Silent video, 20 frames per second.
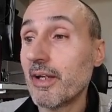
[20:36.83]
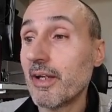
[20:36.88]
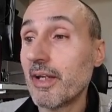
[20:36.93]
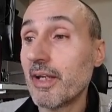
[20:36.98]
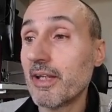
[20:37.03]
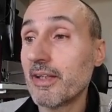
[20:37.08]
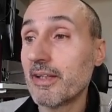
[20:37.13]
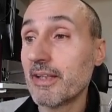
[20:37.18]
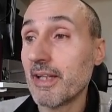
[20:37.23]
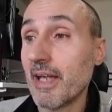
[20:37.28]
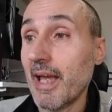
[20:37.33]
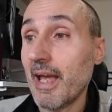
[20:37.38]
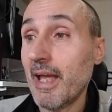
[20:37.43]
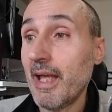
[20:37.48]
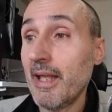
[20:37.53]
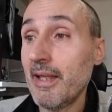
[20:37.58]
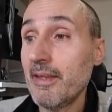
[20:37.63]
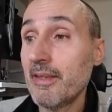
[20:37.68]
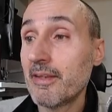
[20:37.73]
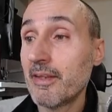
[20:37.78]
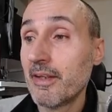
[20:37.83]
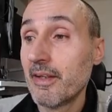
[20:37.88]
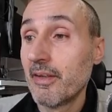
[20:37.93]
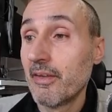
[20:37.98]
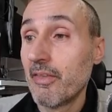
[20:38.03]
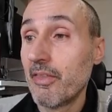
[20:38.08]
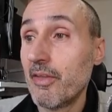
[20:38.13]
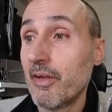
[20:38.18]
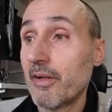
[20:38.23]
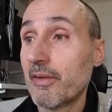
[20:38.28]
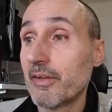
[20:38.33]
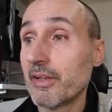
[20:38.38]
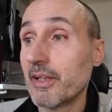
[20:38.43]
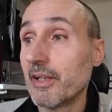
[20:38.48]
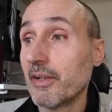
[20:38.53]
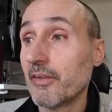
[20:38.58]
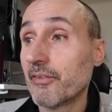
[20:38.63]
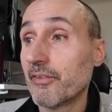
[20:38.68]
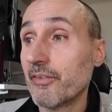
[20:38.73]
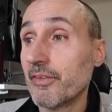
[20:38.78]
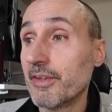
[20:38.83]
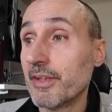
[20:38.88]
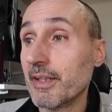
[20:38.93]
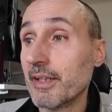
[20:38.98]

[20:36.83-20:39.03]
In the end, there is